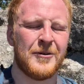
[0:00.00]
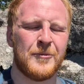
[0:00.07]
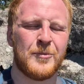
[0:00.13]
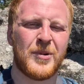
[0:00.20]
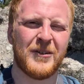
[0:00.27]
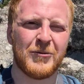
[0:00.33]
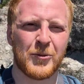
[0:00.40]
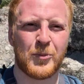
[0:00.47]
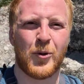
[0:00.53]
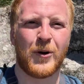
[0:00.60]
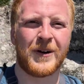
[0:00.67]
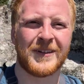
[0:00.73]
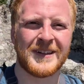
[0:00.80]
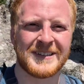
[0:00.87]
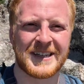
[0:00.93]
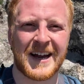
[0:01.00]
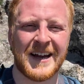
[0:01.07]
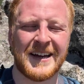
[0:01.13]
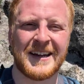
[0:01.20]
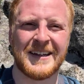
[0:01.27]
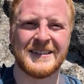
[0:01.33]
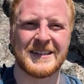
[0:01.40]
pivotal point of this
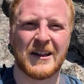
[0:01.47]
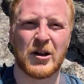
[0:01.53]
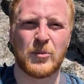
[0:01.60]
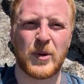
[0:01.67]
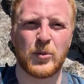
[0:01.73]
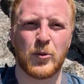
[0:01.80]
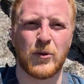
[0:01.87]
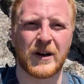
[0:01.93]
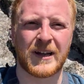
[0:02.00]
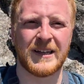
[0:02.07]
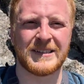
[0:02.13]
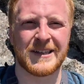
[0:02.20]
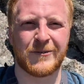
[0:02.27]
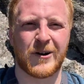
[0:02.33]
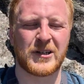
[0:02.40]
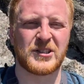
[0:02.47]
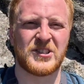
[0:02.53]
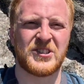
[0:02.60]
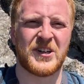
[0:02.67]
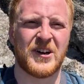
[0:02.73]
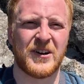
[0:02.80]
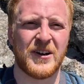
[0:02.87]
hike. Is a lot of people want to get to the Rocks of
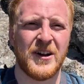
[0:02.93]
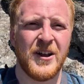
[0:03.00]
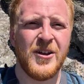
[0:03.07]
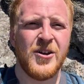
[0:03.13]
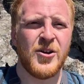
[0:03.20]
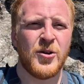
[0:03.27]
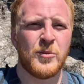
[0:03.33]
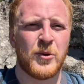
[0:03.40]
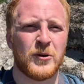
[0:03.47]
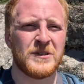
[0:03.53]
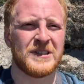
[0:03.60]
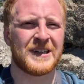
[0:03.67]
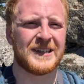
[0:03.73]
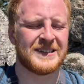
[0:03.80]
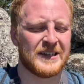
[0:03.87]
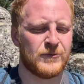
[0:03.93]
Sharon, mostly because they